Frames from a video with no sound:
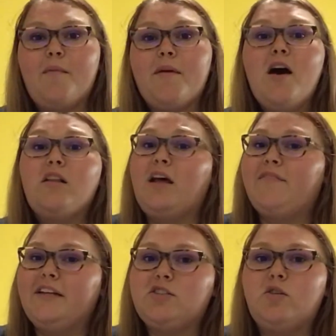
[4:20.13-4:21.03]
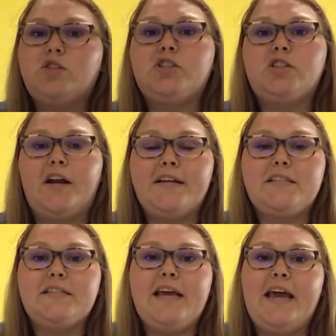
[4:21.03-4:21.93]
A lot of vet schools are
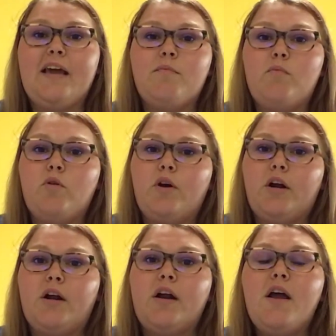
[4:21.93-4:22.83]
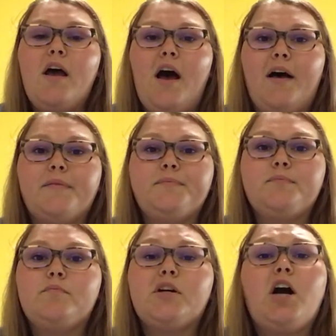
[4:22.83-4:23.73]
starting to take more
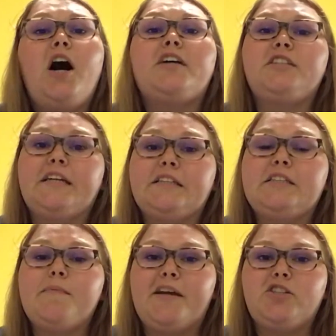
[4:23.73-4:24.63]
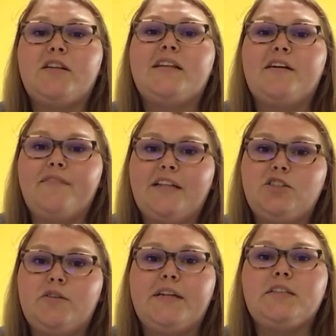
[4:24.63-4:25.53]
precautions to make sure that their
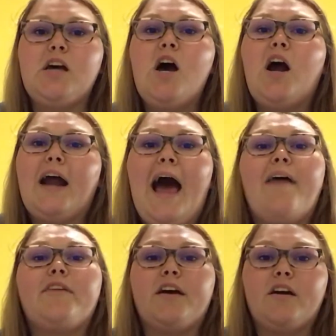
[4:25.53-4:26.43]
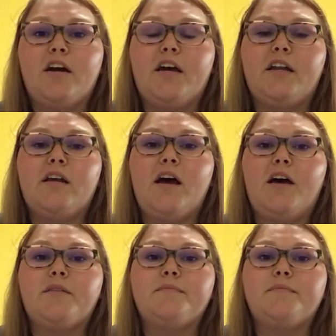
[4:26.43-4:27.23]
vet students are having a good,